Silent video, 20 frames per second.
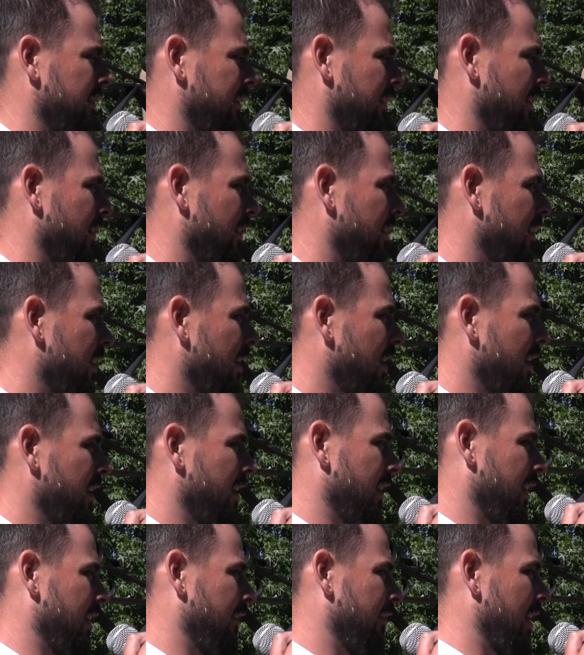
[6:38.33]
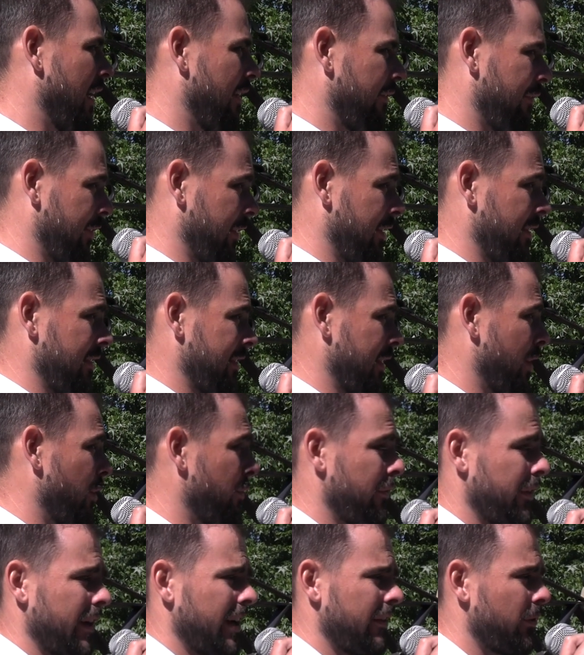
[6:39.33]
So give it up for
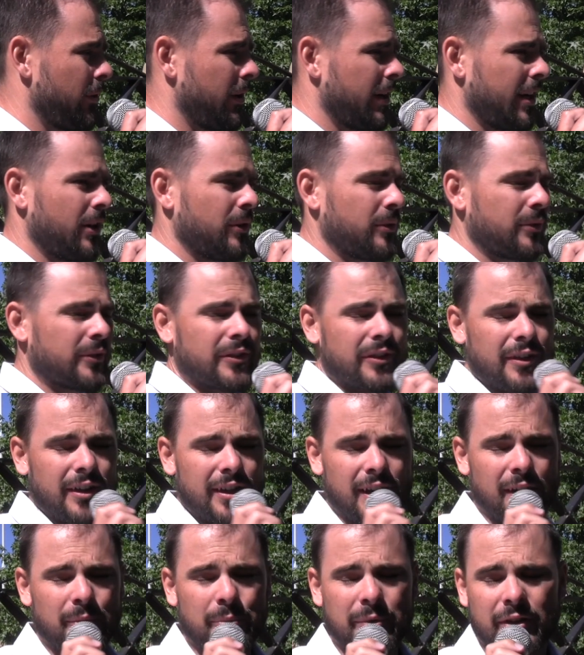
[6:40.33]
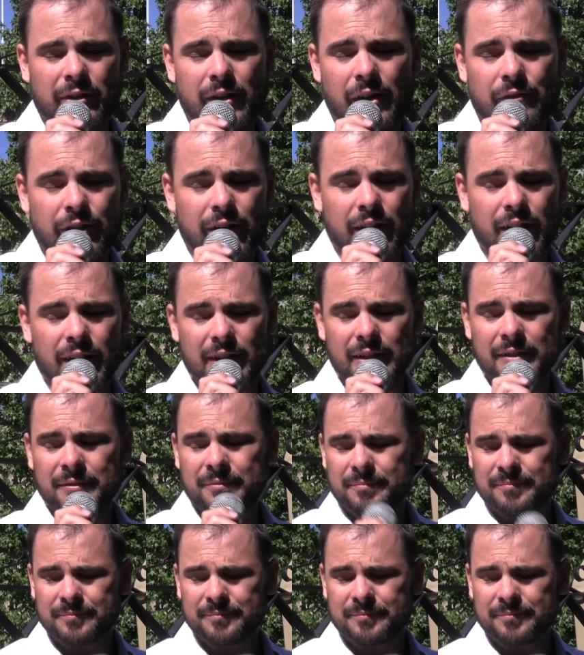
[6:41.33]
yourself and everyone else that comes here every day.